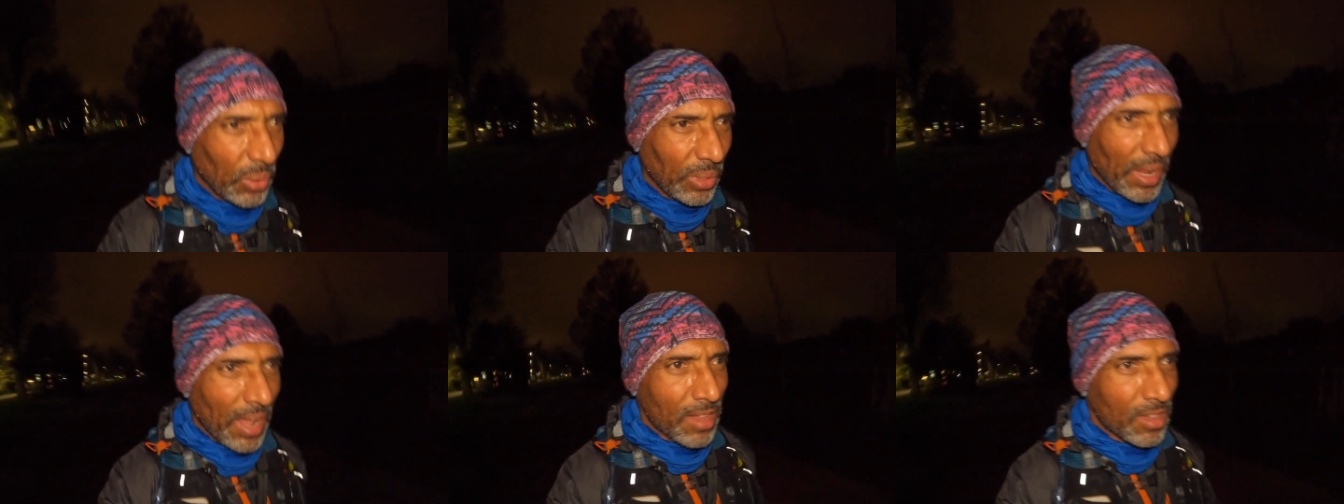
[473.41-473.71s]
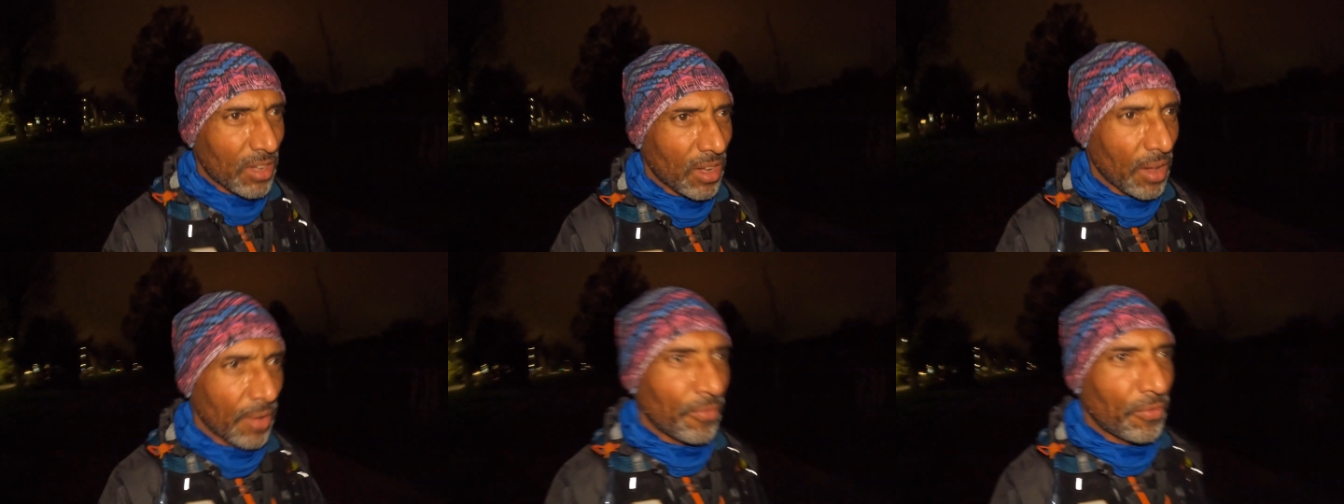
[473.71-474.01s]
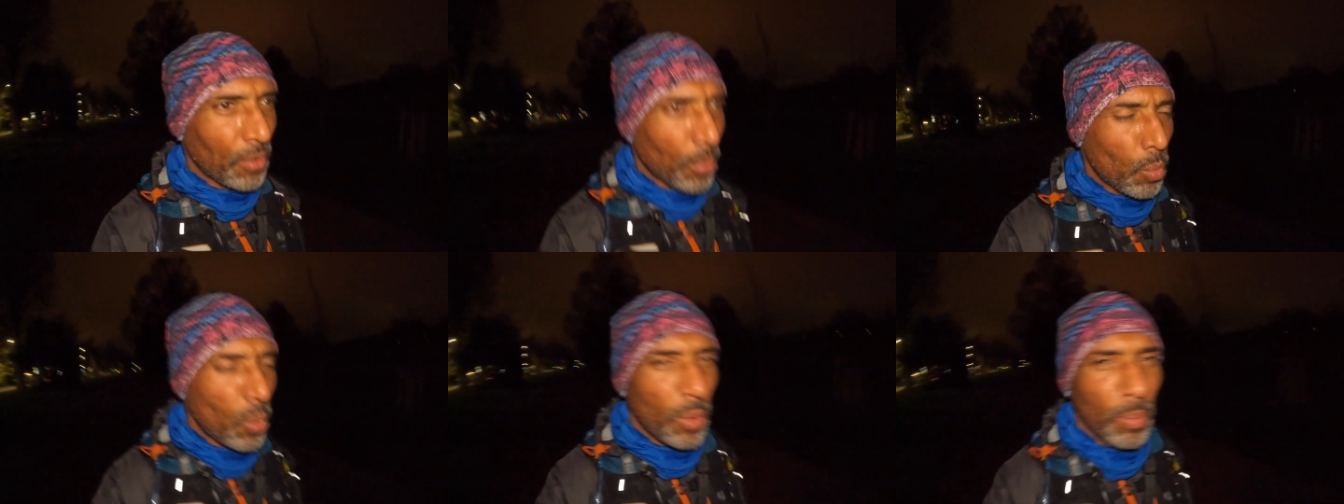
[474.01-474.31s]
down time
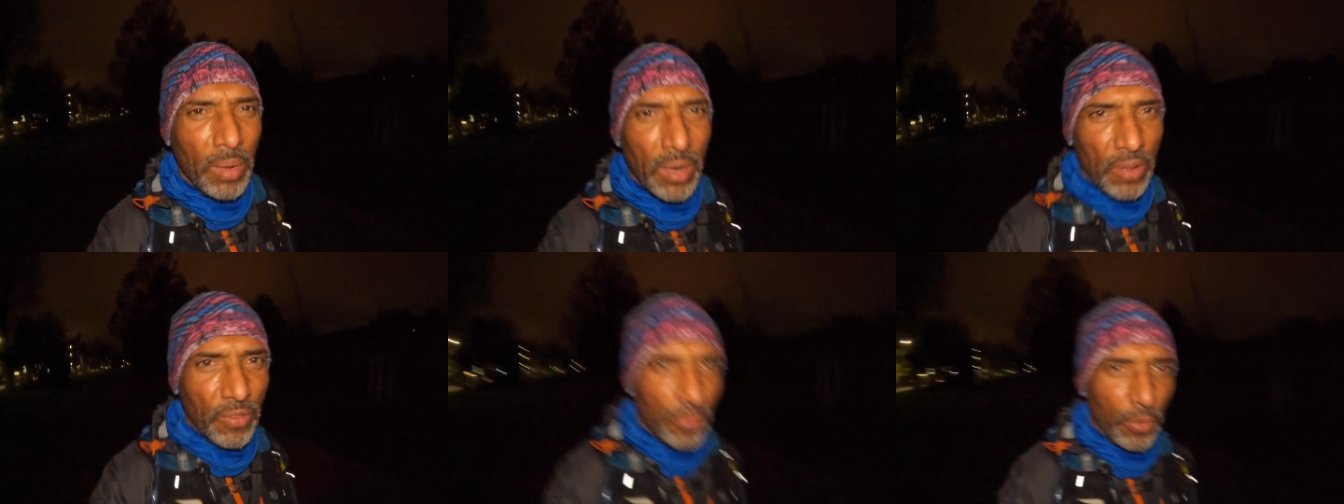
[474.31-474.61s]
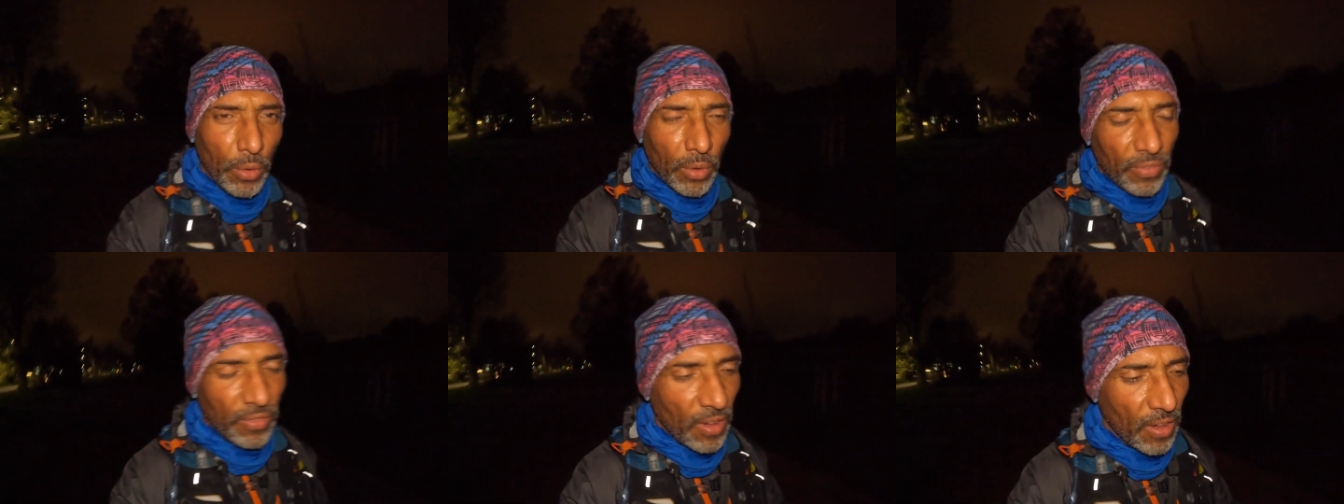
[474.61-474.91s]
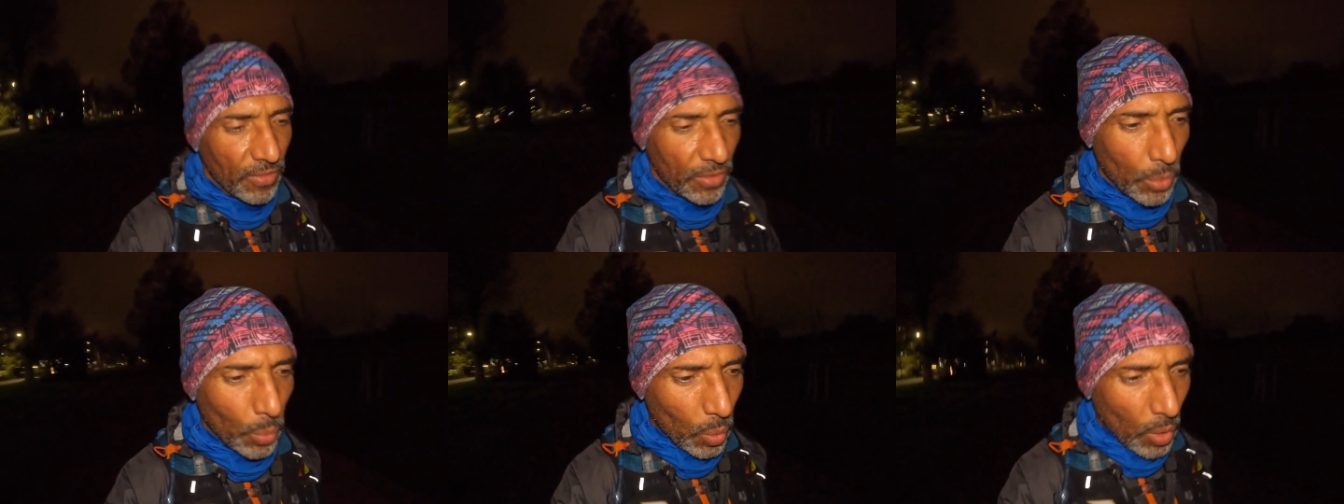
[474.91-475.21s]
from 1 minute
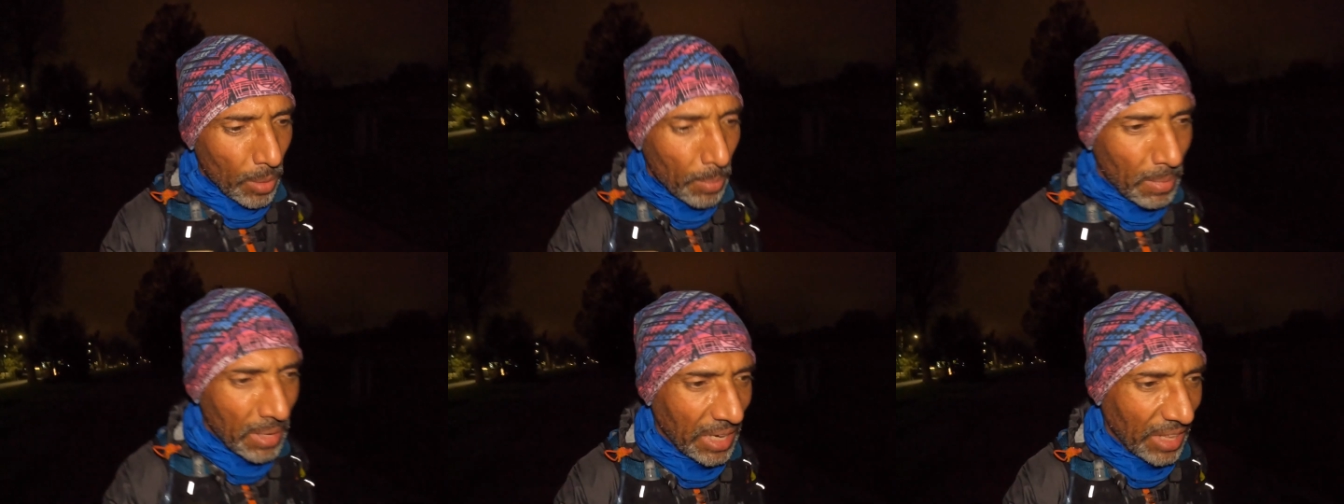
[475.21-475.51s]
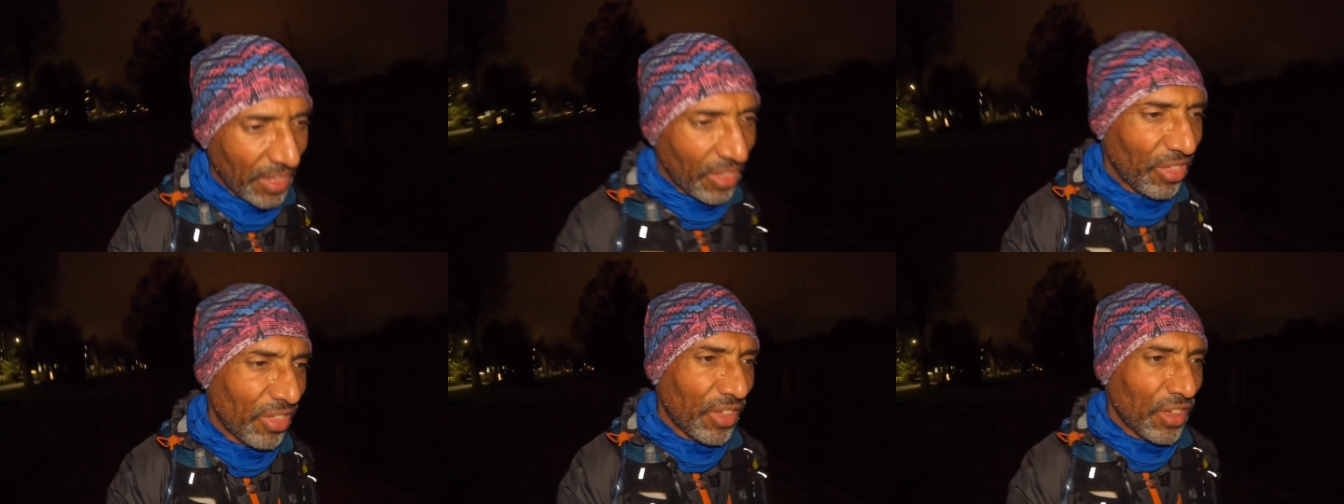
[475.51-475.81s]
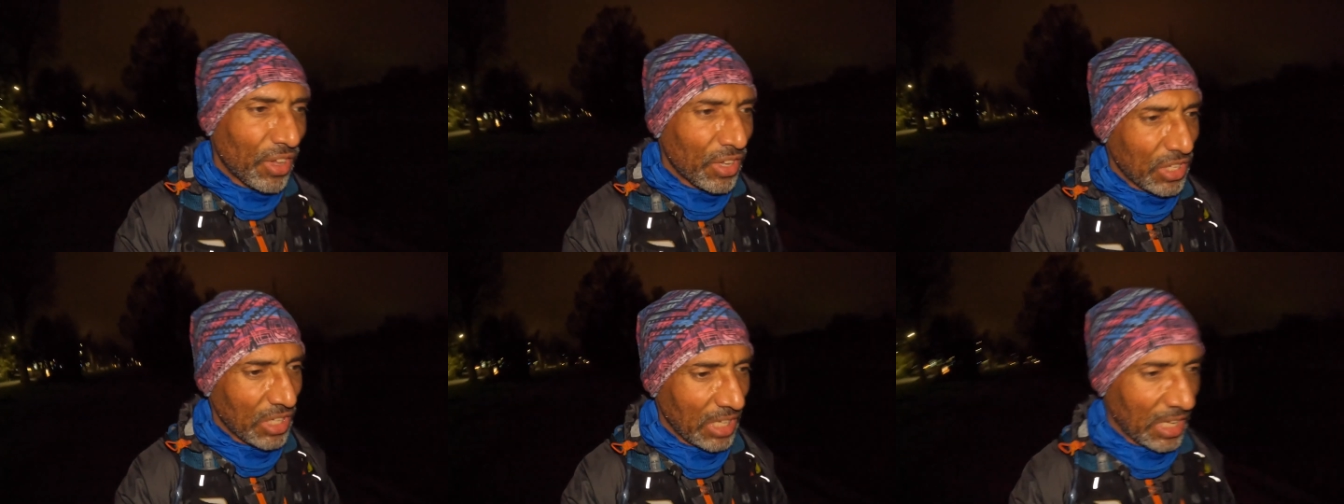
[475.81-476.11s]
45 to 1 minute
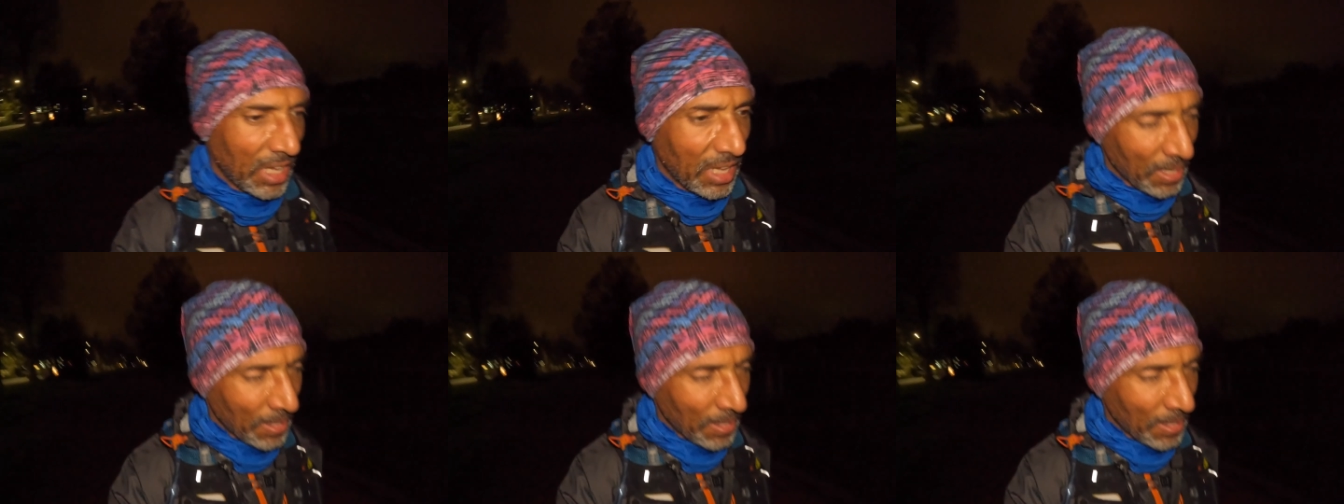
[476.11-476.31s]
30.